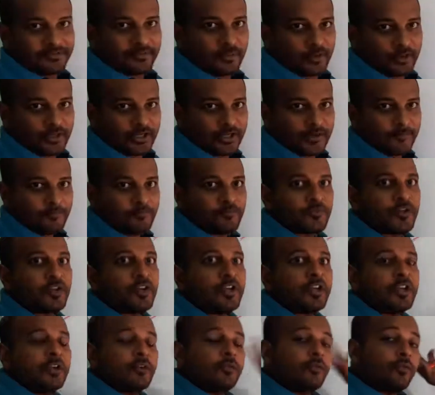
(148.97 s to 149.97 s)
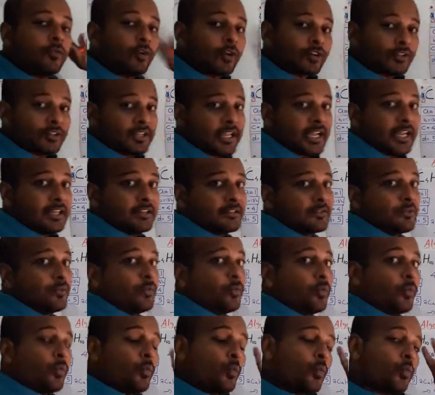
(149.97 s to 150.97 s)
Okay, for that,
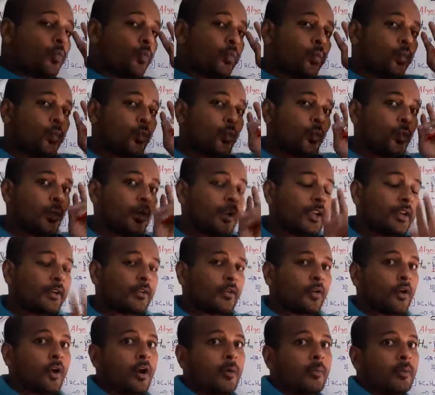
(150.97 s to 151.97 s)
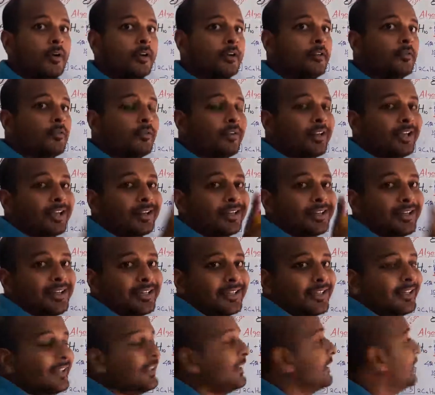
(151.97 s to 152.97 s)
in common we are
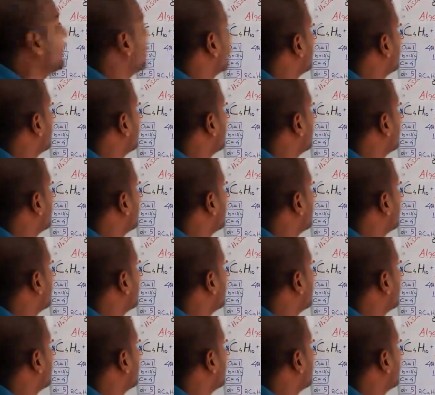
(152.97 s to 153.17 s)
taking